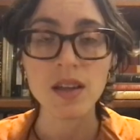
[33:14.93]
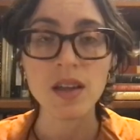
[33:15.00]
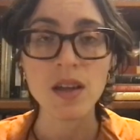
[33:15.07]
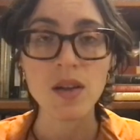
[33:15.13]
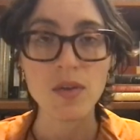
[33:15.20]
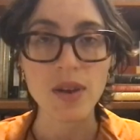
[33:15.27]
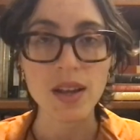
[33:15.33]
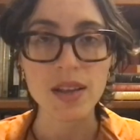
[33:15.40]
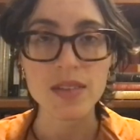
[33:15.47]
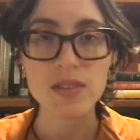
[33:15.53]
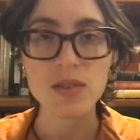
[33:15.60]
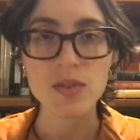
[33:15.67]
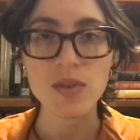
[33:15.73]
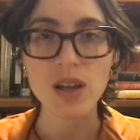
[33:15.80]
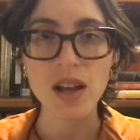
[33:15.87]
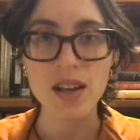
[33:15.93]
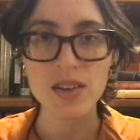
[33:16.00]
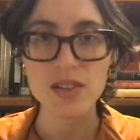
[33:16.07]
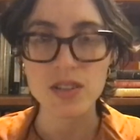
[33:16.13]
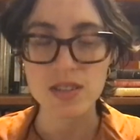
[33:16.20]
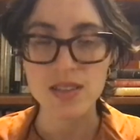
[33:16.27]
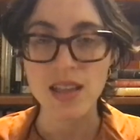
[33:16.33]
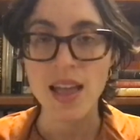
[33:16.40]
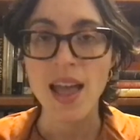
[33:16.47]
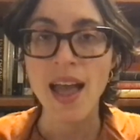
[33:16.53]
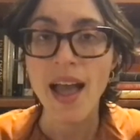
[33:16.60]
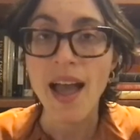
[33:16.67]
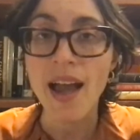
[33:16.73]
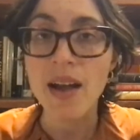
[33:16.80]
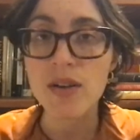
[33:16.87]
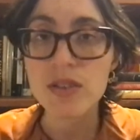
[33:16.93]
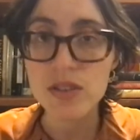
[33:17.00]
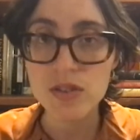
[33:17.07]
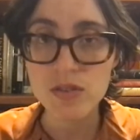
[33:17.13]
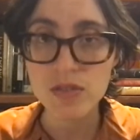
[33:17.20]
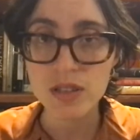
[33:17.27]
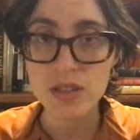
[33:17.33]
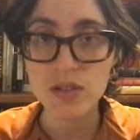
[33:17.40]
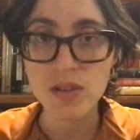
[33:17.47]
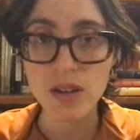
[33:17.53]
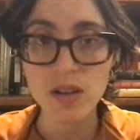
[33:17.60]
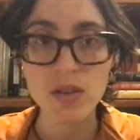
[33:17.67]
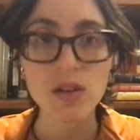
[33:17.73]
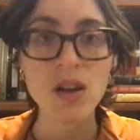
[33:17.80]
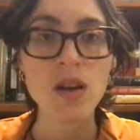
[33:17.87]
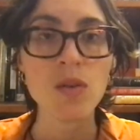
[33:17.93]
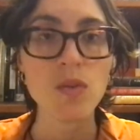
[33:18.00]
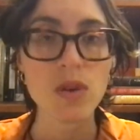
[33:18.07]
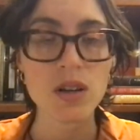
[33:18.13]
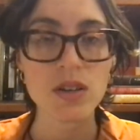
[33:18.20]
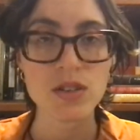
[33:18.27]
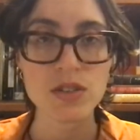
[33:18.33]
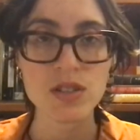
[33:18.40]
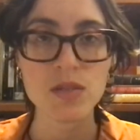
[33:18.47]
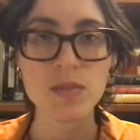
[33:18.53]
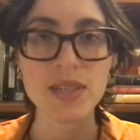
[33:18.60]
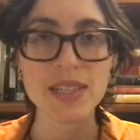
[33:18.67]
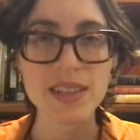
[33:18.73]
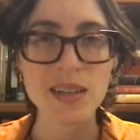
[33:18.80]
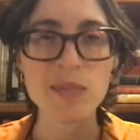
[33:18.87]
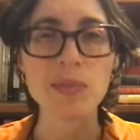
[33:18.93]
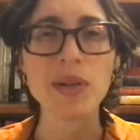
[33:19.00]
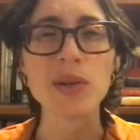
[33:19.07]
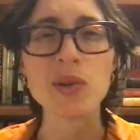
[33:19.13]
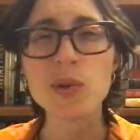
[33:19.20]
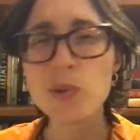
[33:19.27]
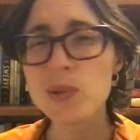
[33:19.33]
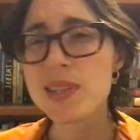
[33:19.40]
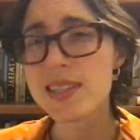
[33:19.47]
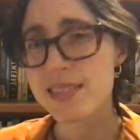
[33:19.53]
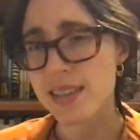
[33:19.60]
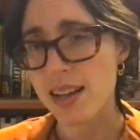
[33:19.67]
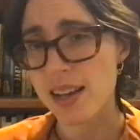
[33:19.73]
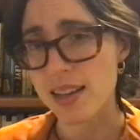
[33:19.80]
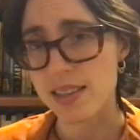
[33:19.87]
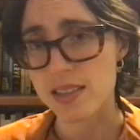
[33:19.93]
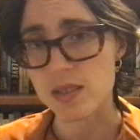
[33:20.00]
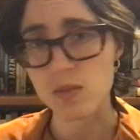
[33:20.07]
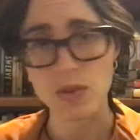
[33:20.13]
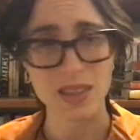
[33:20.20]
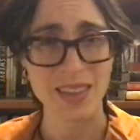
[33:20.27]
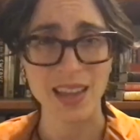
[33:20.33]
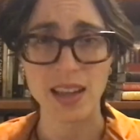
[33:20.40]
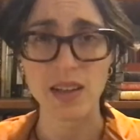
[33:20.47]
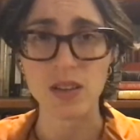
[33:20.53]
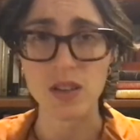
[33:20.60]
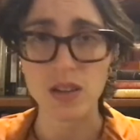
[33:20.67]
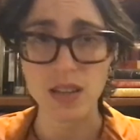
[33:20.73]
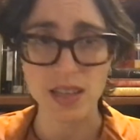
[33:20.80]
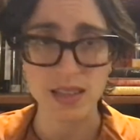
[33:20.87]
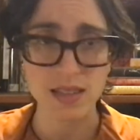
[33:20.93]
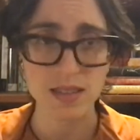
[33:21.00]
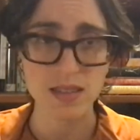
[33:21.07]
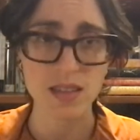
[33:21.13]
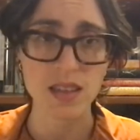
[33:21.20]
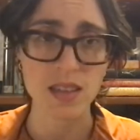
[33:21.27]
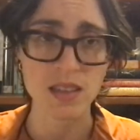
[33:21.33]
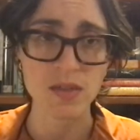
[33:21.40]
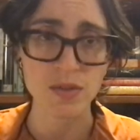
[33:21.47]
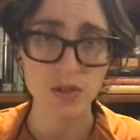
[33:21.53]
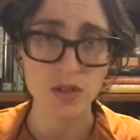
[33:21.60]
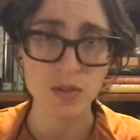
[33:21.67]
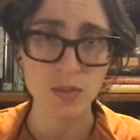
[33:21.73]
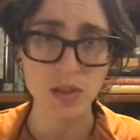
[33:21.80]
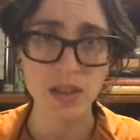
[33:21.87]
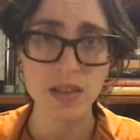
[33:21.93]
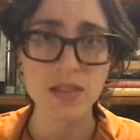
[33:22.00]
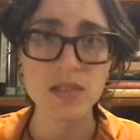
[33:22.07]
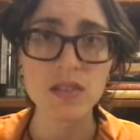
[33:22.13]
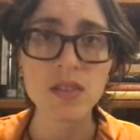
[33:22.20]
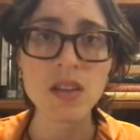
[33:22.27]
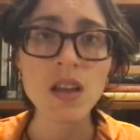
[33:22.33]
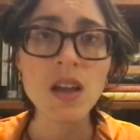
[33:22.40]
right? So not just how do you figure out what good should be done, but who decides what that good is in the first place.